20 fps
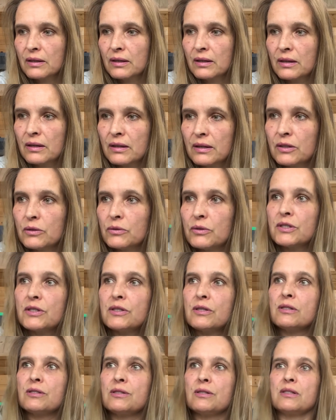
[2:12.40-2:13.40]
I use
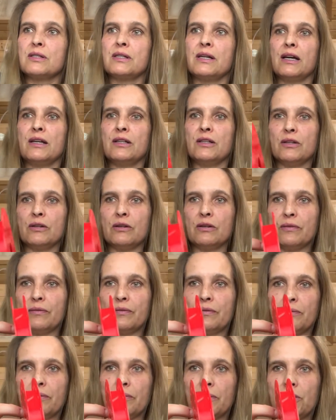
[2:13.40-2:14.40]
this design here,
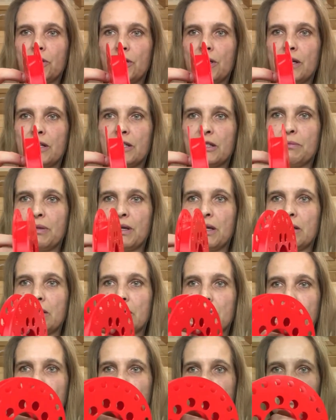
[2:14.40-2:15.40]
which has a
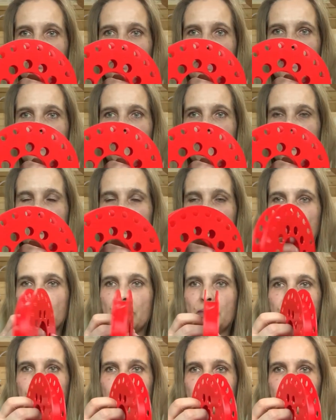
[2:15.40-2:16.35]
bigger diameter.